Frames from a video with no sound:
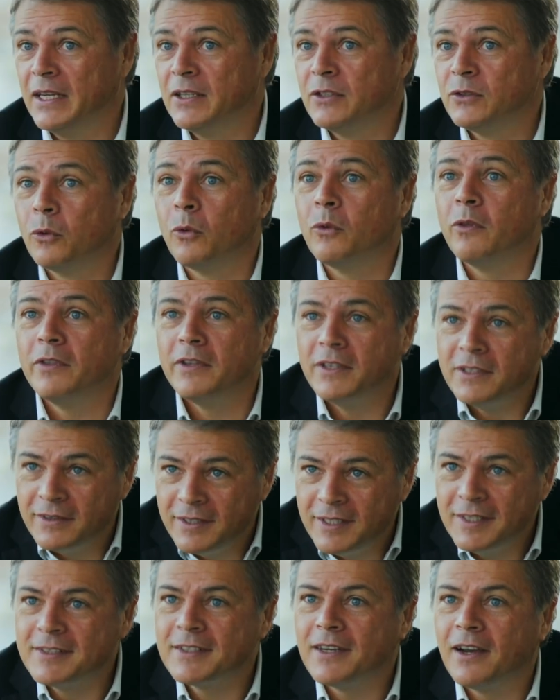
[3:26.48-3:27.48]
So th
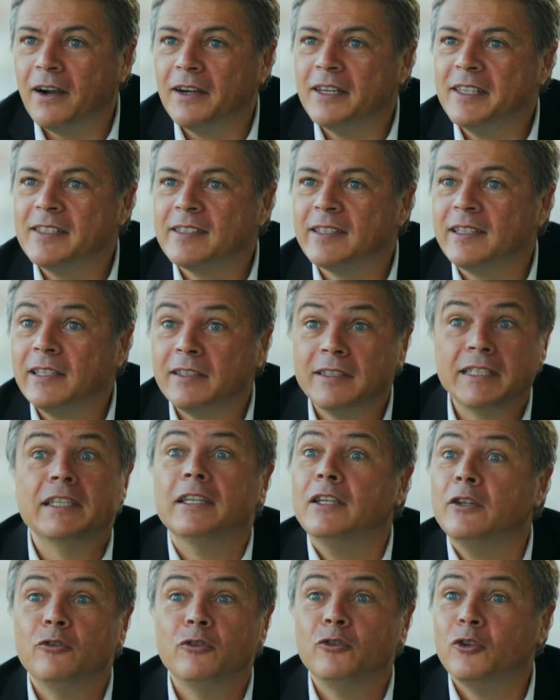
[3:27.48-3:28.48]
this car is clearly
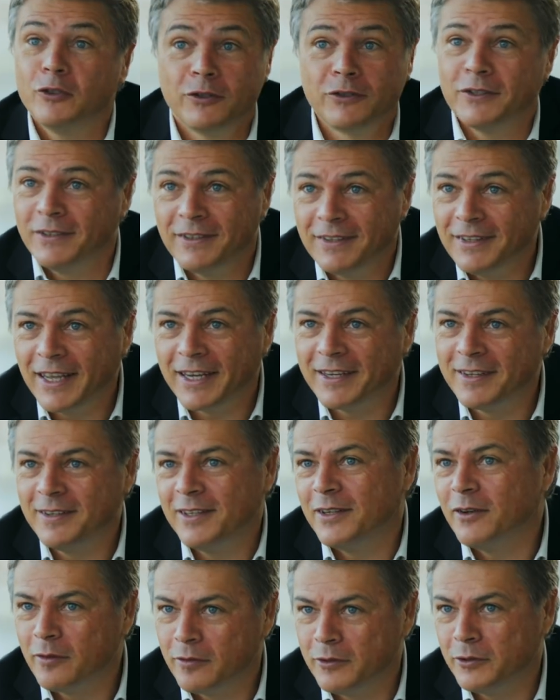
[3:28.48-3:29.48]
not like
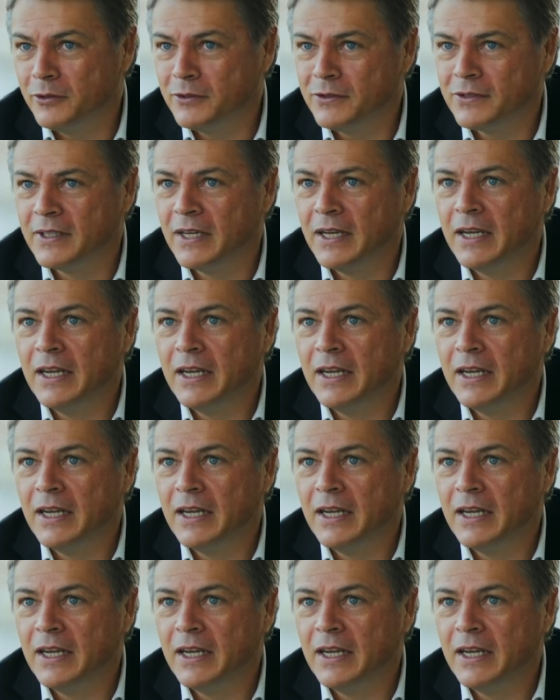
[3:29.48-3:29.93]
the others.